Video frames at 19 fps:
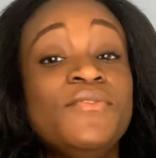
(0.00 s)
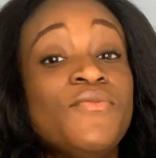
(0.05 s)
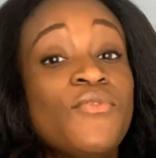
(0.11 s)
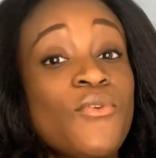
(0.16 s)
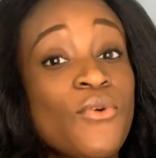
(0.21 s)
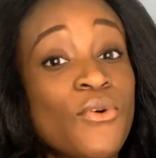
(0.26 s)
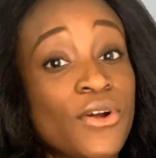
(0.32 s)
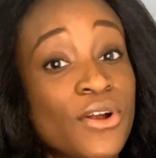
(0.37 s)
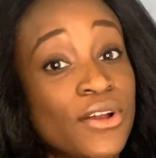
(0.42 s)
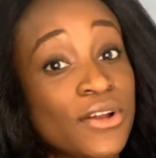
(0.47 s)

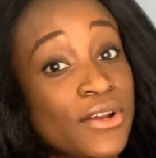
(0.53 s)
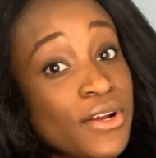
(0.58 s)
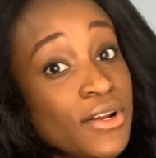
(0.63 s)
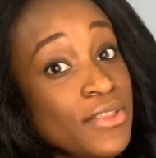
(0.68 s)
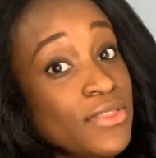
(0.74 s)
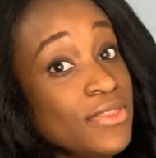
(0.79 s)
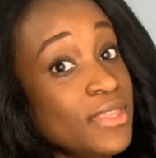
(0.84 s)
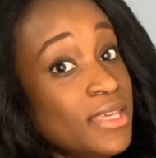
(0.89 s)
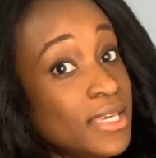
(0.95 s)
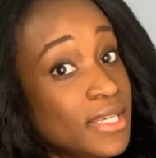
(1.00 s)
for
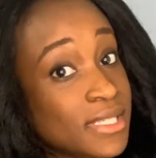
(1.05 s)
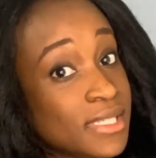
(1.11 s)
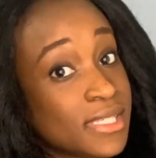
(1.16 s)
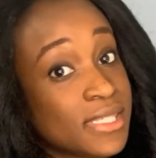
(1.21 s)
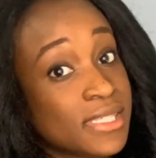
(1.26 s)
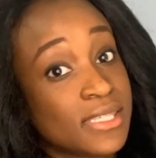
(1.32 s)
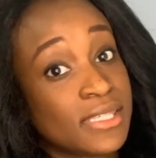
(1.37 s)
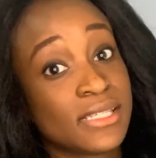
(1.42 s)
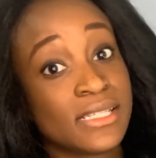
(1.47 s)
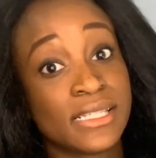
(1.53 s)

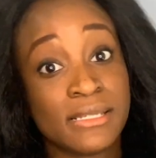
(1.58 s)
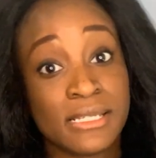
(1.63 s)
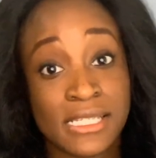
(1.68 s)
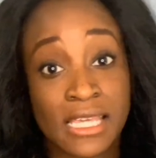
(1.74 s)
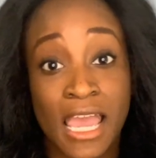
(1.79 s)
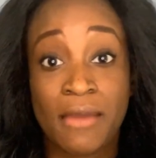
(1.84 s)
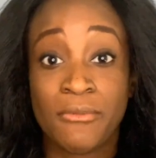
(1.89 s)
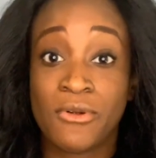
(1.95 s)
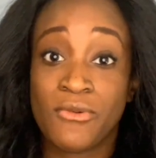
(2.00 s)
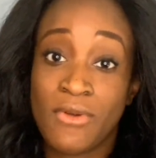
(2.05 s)
this
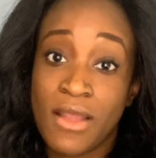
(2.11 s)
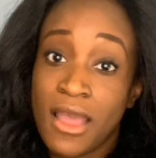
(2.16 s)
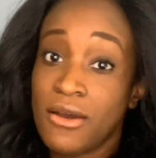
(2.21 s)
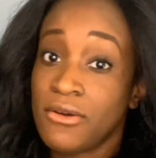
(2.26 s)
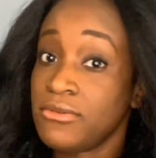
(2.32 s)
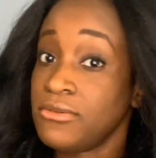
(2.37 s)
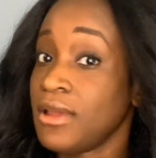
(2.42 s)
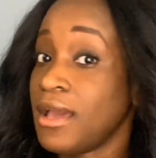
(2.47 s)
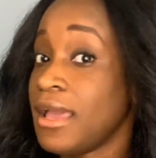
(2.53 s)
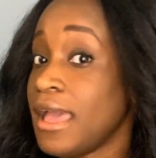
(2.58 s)
time
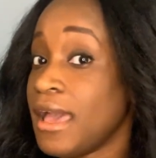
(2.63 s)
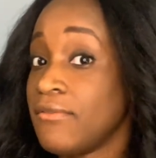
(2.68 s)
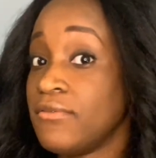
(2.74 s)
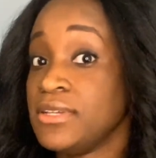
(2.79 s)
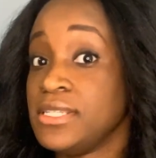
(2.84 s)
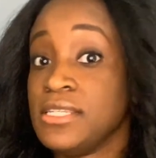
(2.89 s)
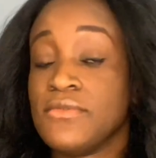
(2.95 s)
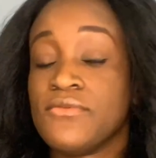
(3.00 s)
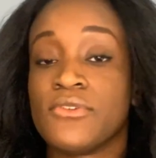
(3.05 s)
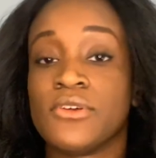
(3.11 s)
around, I have a
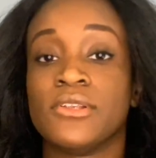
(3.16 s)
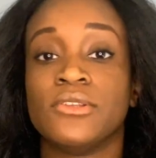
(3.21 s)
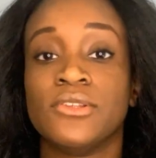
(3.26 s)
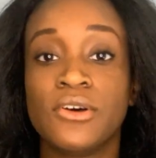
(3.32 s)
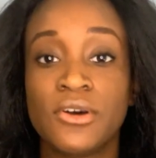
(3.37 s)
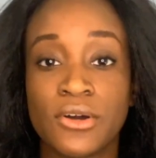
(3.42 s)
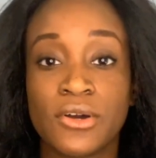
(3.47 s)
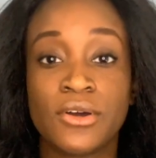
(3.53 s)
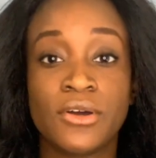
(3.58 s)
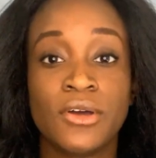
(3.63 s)
different
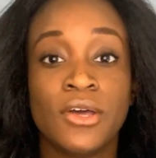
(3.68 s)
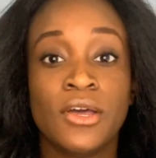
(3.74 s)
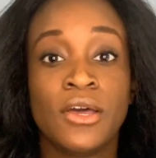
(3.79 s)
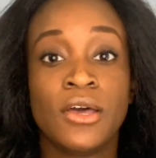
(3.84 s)
look.